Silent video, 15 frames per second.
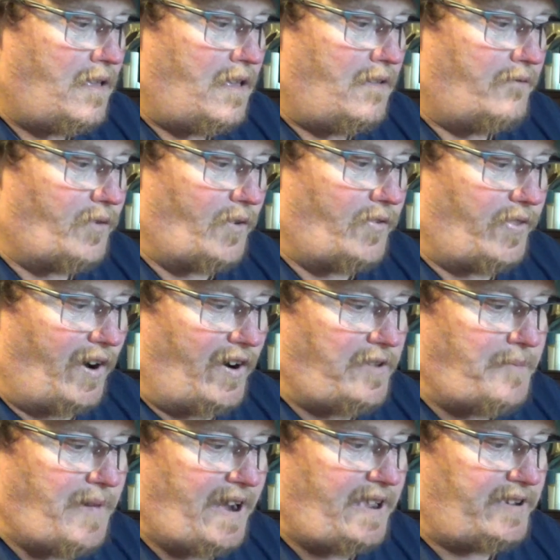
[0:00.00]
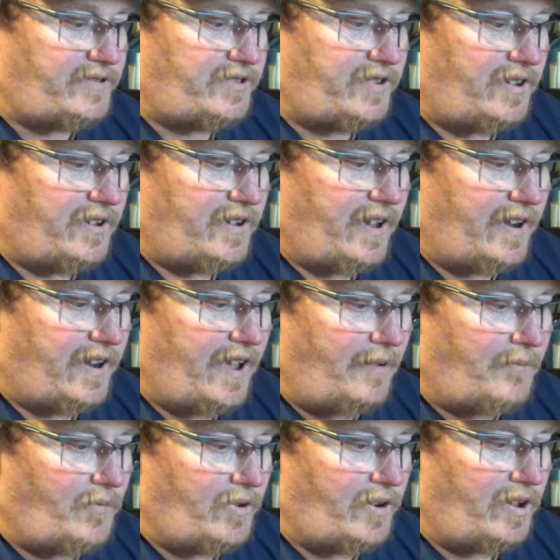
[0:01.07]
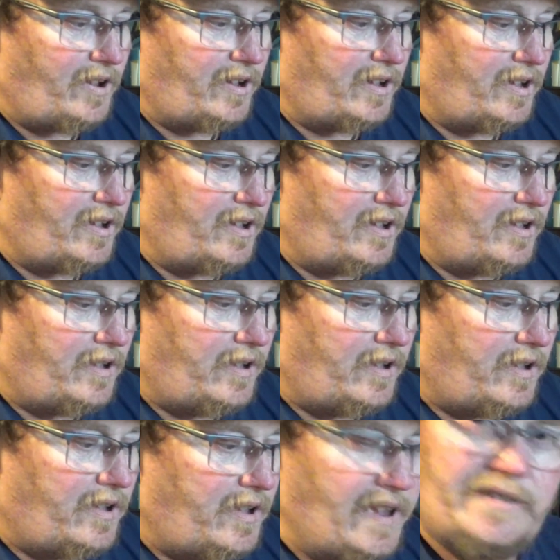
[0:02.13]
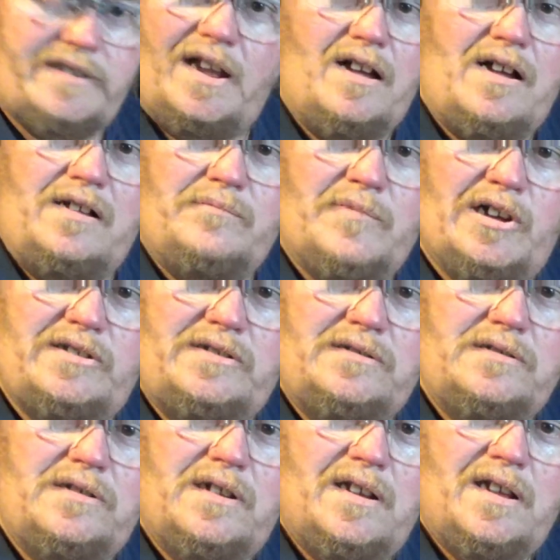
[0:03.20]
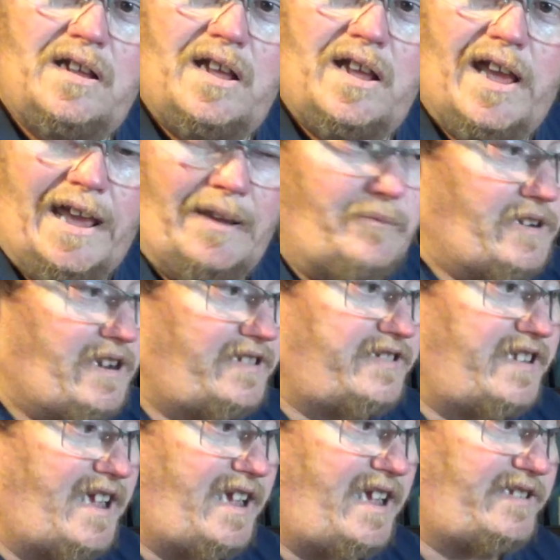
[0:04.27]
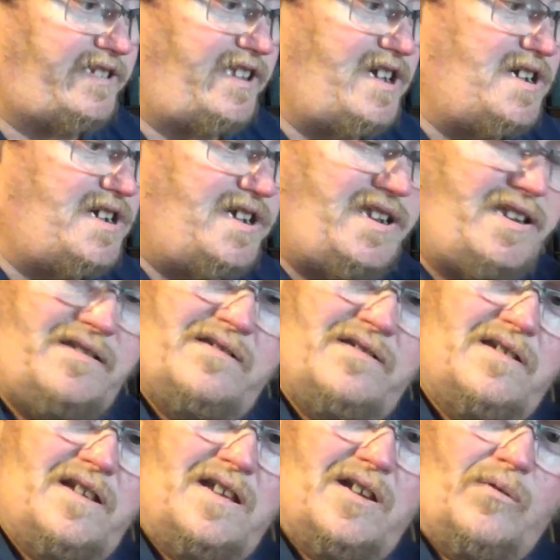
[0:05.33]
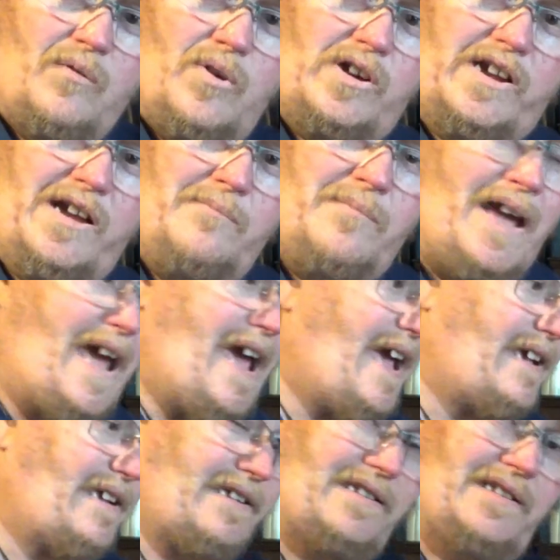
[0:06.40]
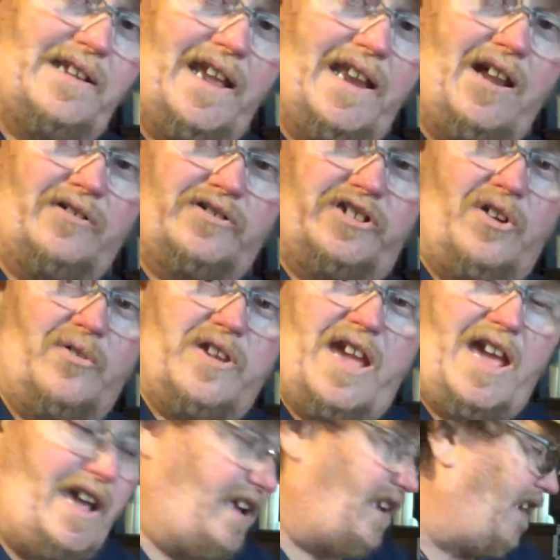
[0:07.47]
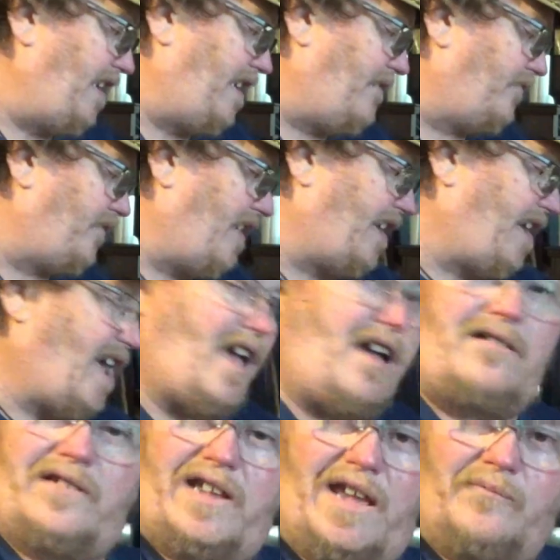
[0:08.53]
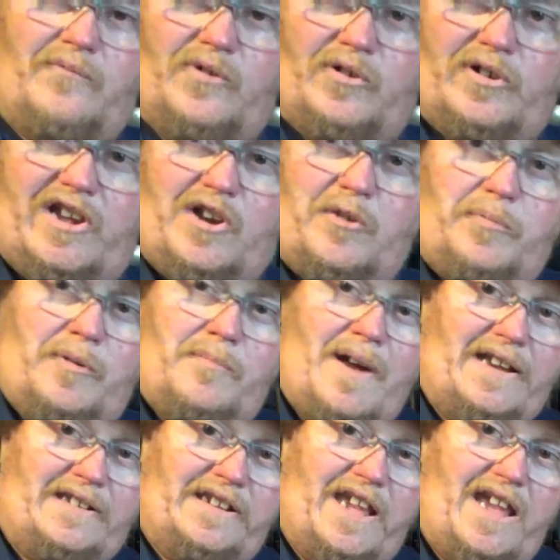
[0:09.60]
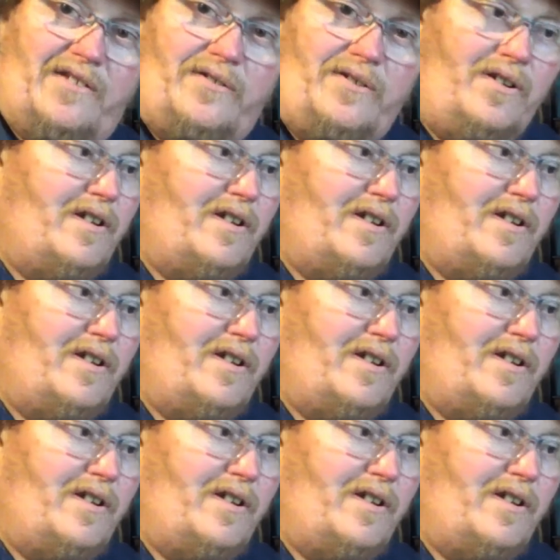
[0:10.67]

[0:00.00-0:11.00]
for 30 minutes, and I'm going to hit the on button. And when this thing gets done, we'll come back and I'll show you how I cleaned everything out, and we'll get her put back together